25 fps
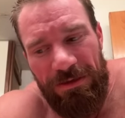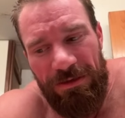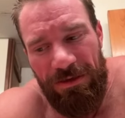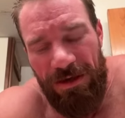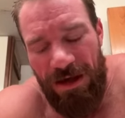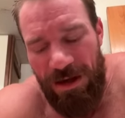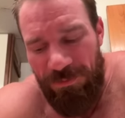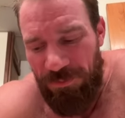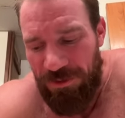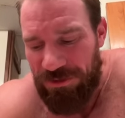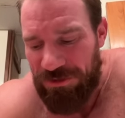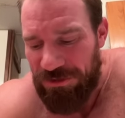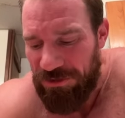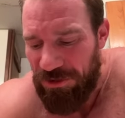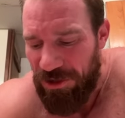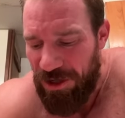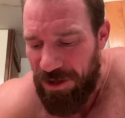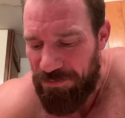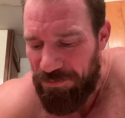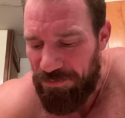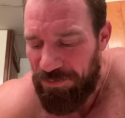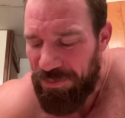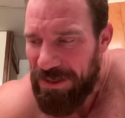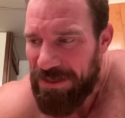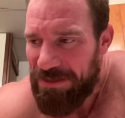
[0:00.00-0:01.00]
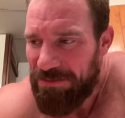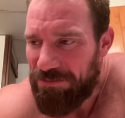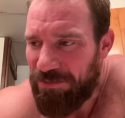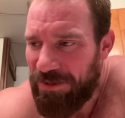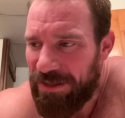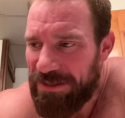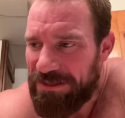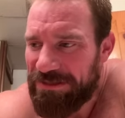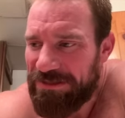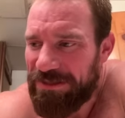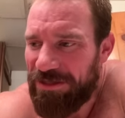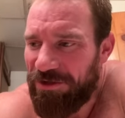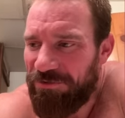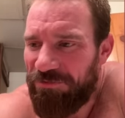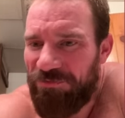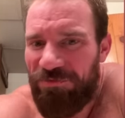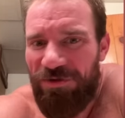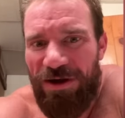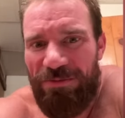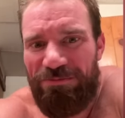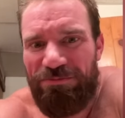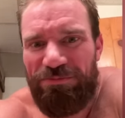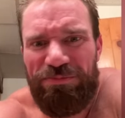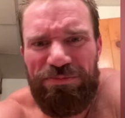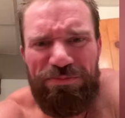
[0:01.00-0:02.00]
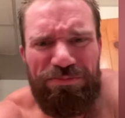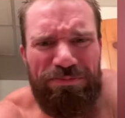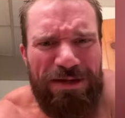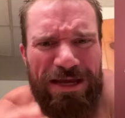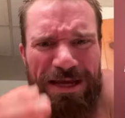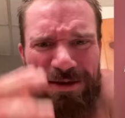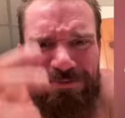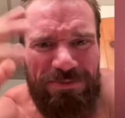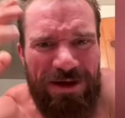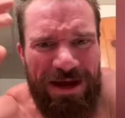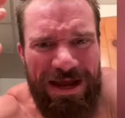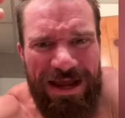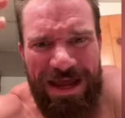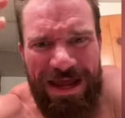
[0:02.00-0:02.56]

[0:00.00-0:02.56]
I'm going to stop beating myself up in my